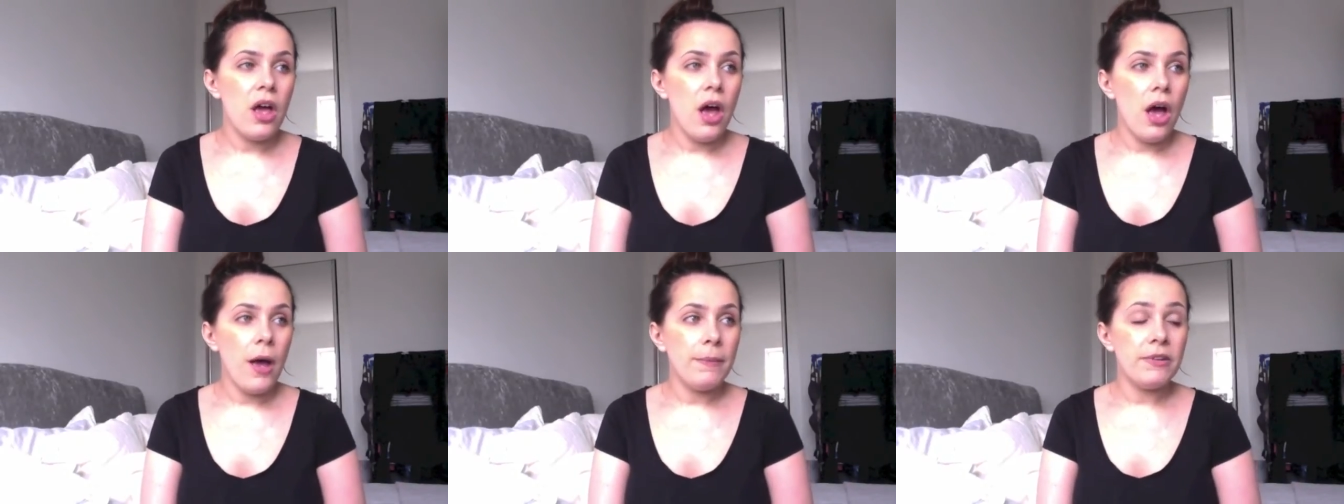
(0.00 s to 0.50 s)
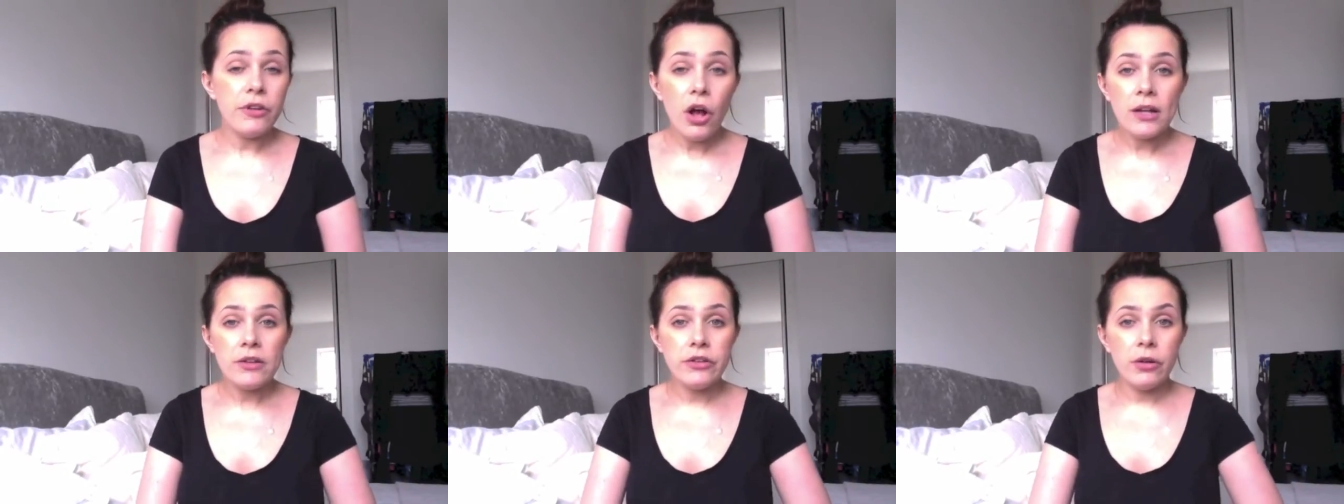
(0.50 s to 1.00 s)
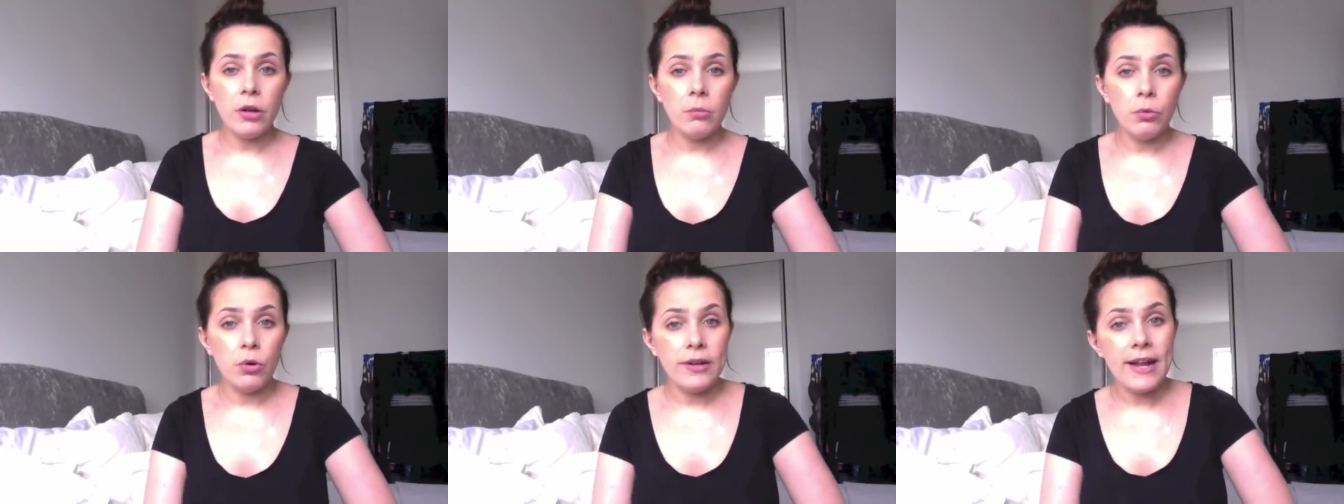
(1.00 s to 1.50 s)
Um, he's starting to look
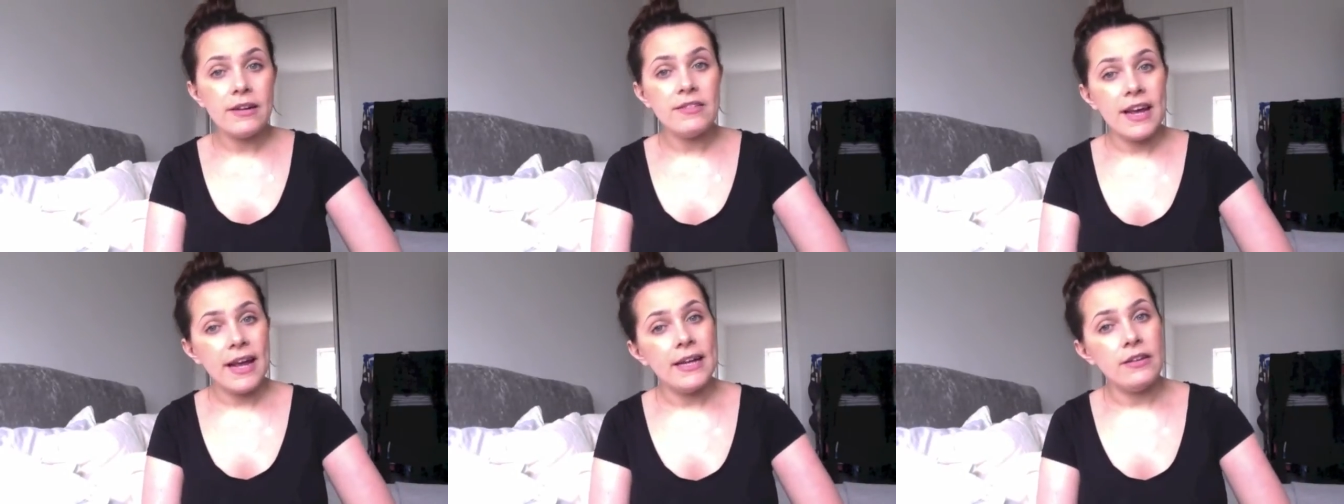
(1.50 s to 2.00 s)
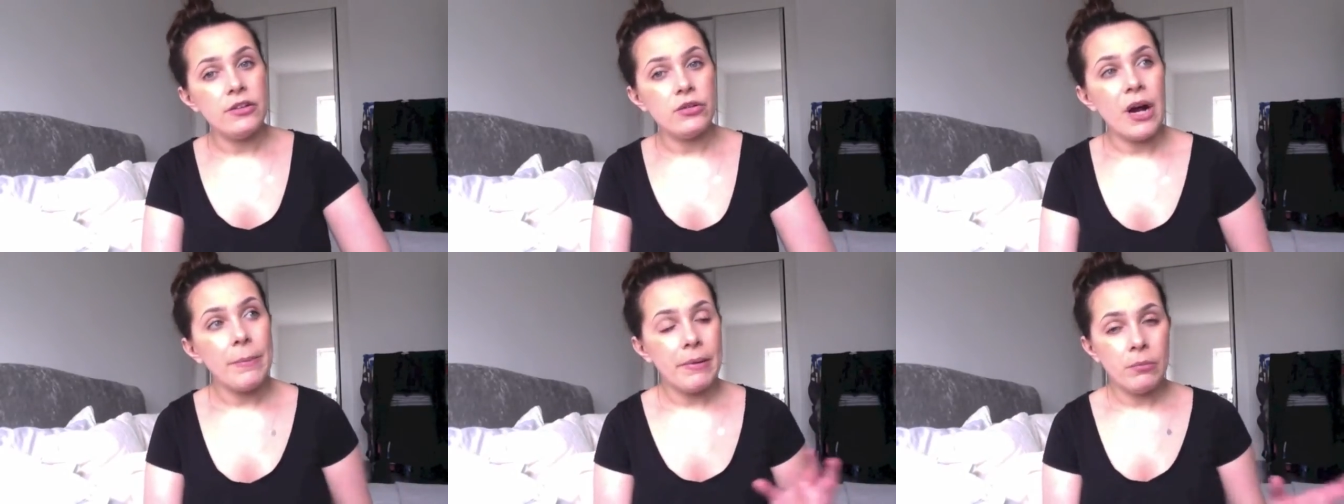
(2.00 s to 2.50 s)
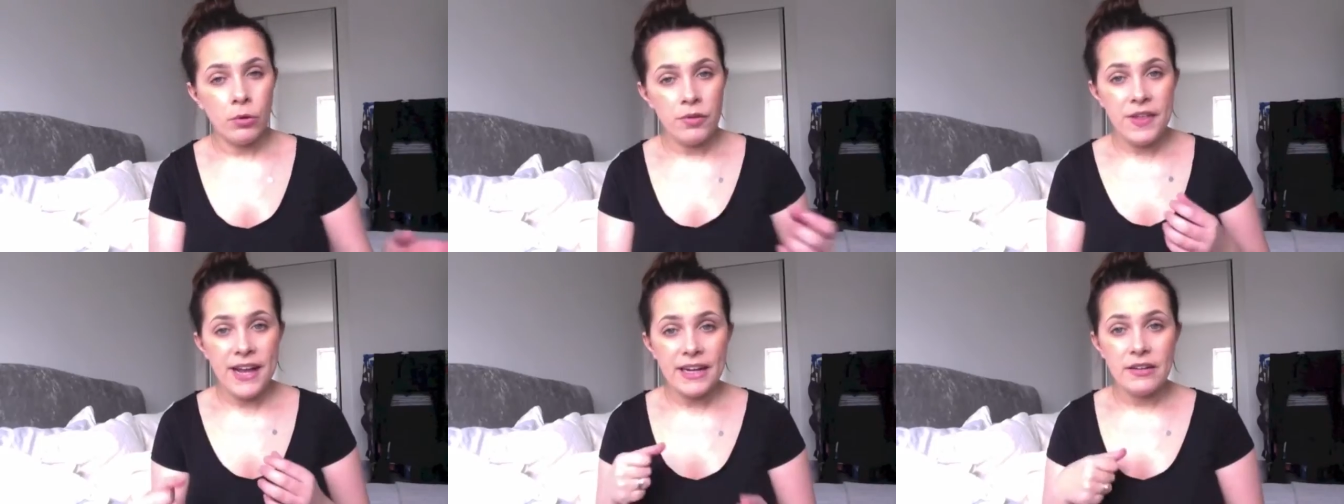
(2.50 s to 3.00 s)
more nowadays, he's grabbing more
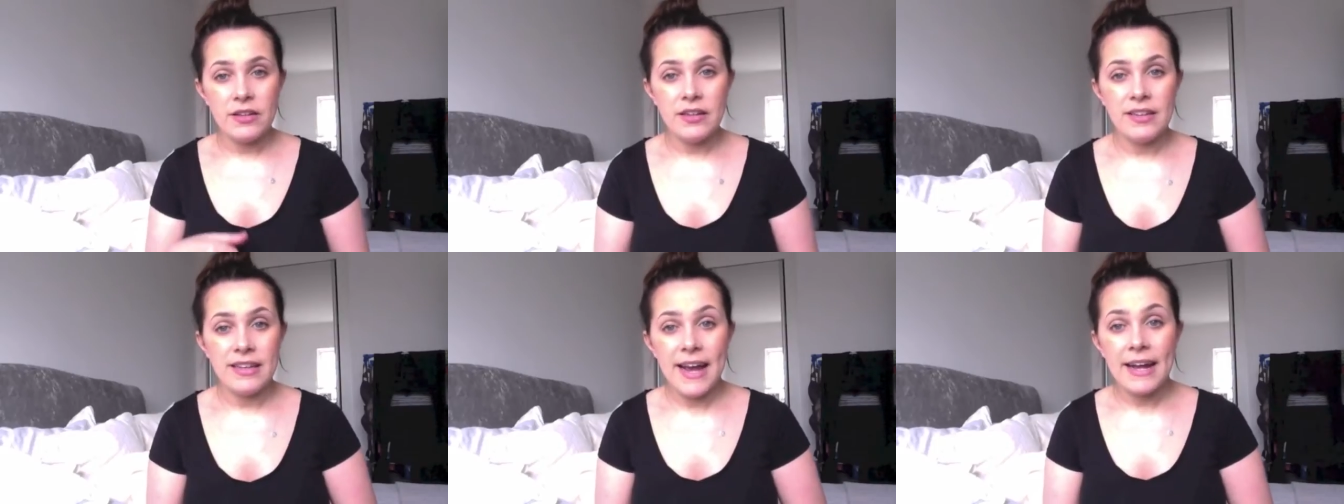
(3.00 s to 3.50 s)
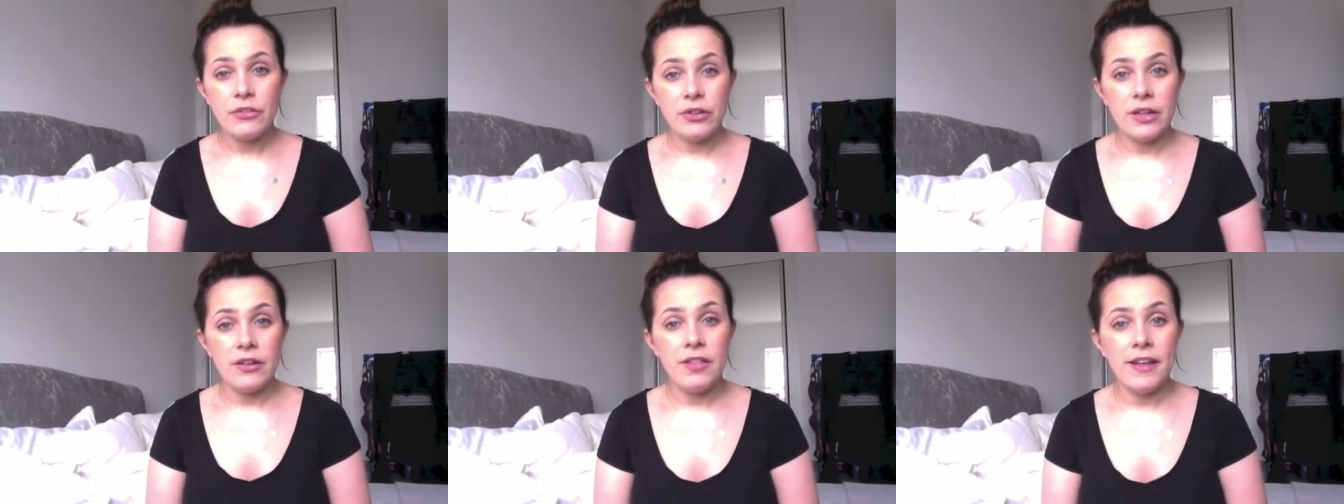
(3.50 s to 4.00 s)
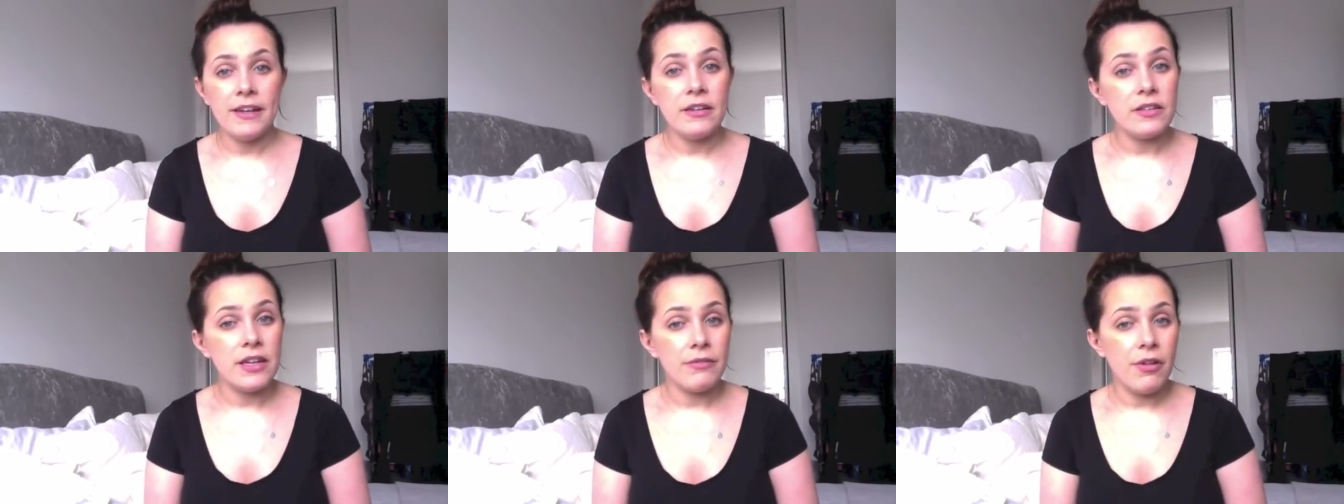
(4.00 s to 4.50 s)
things, he's engaging in
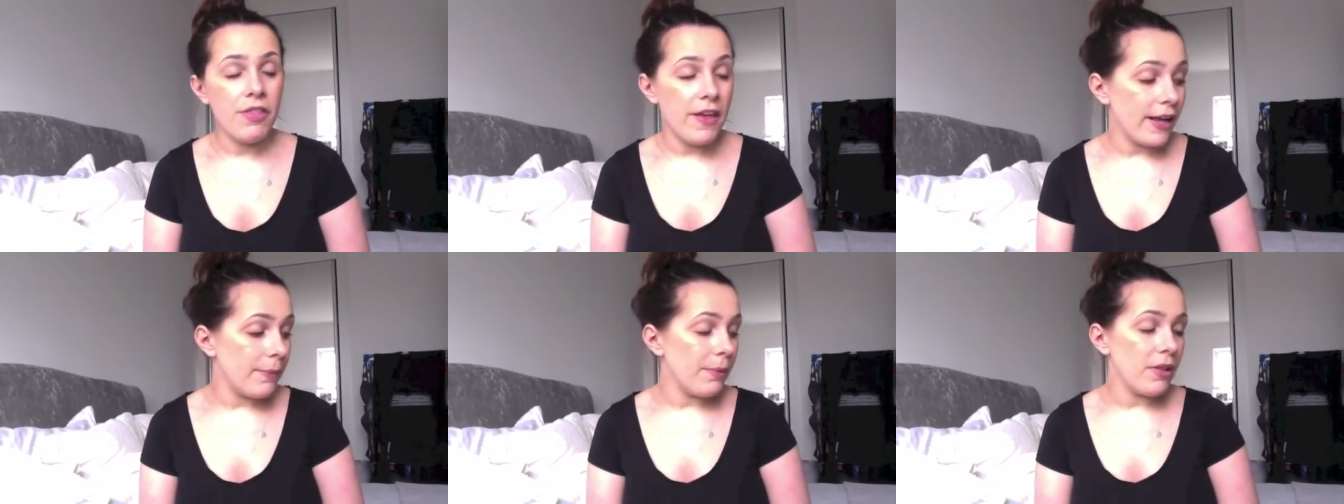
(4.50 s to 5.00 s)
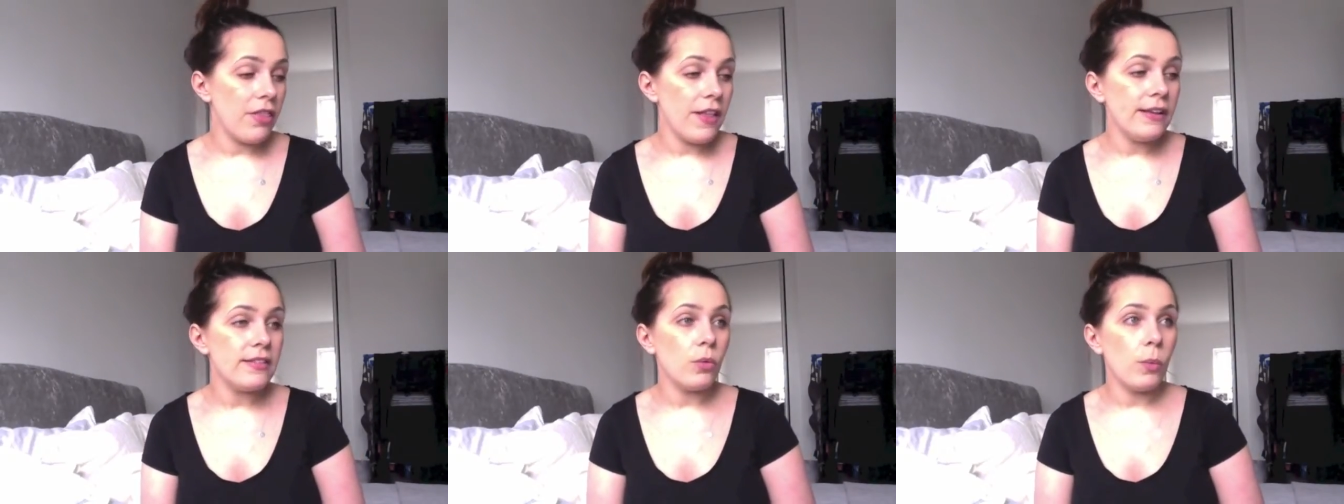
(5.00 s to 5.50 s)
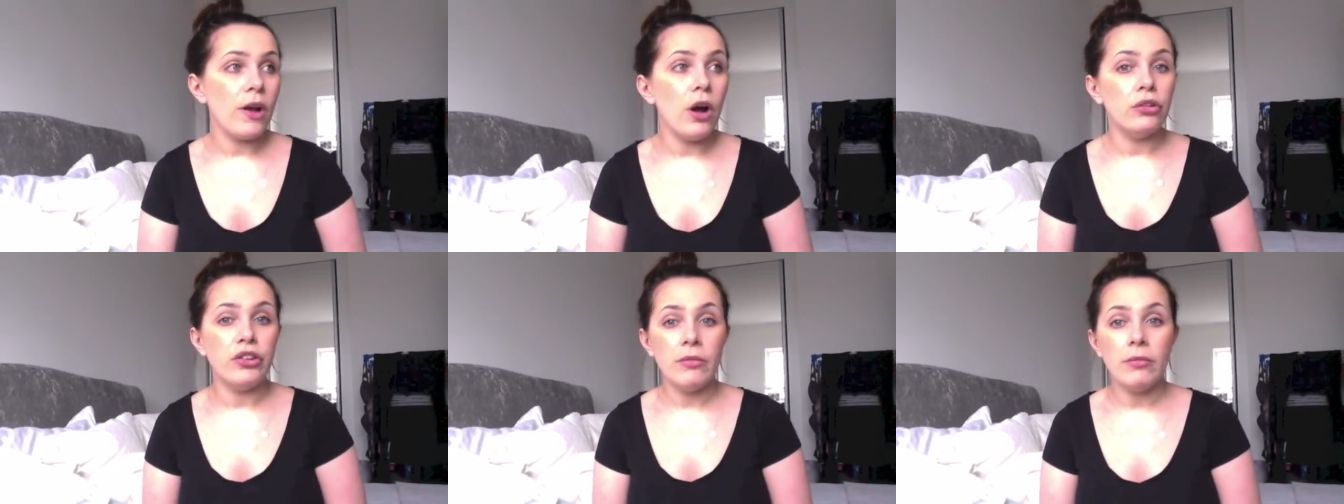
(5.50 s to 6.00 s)
things and everything. But the things that we
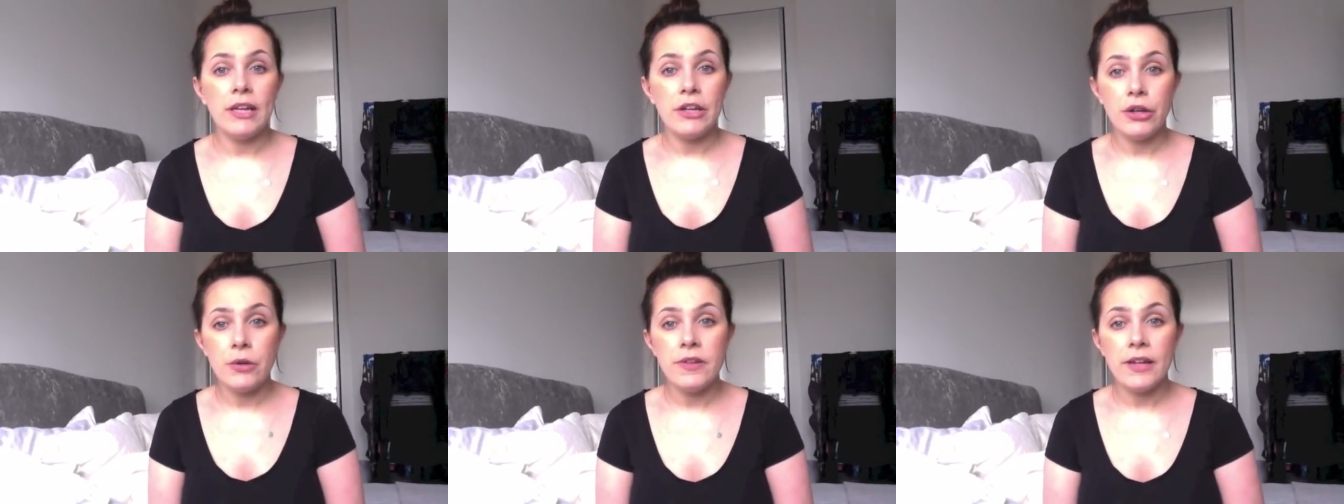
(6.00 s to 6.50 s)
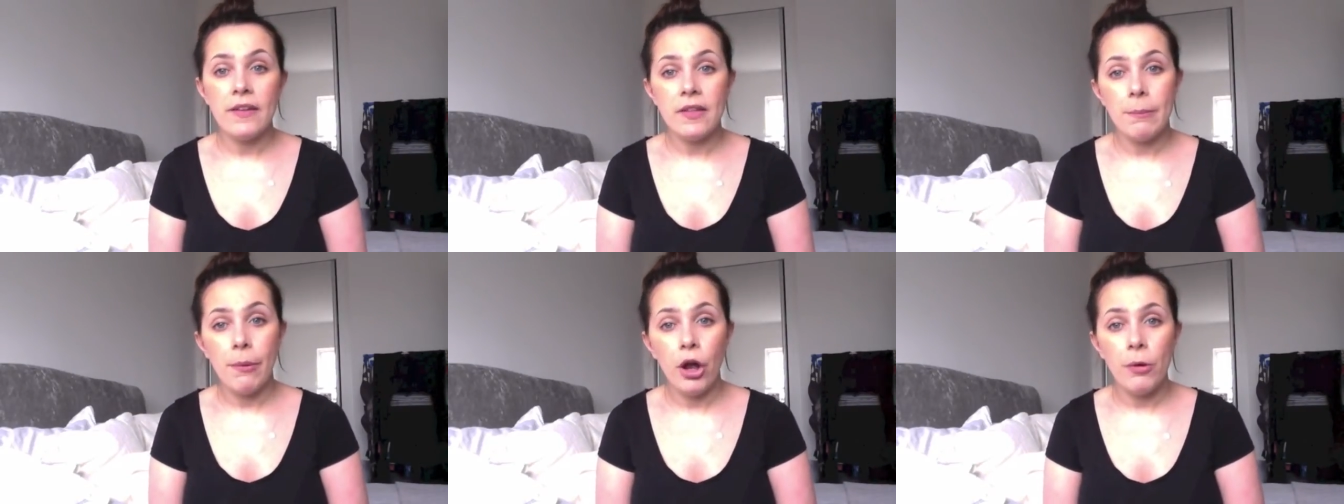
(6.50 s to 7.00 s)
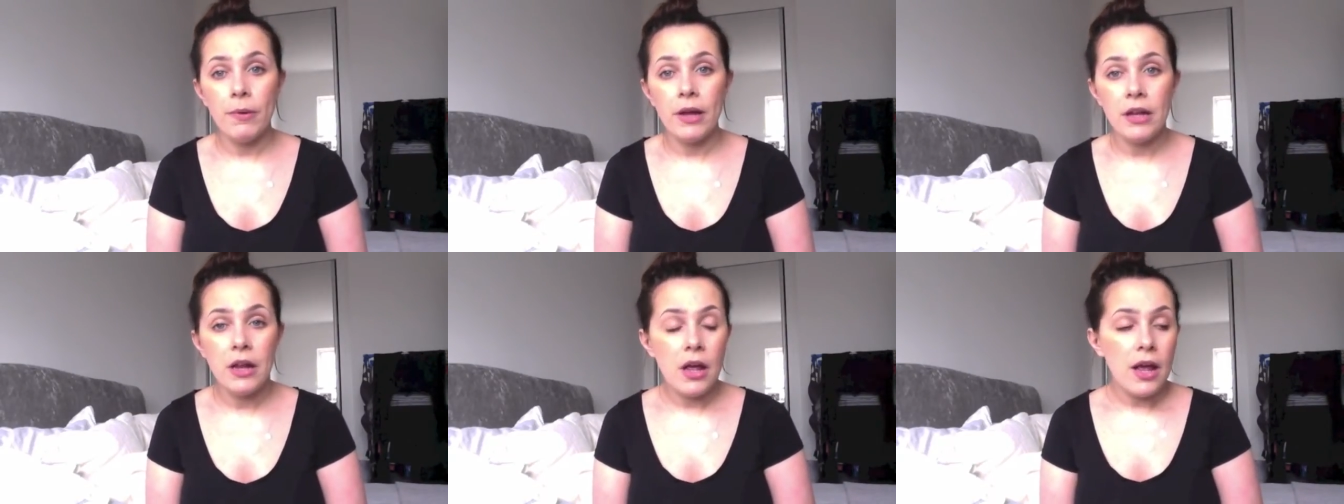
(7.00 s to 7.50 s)
are generally using at the moment,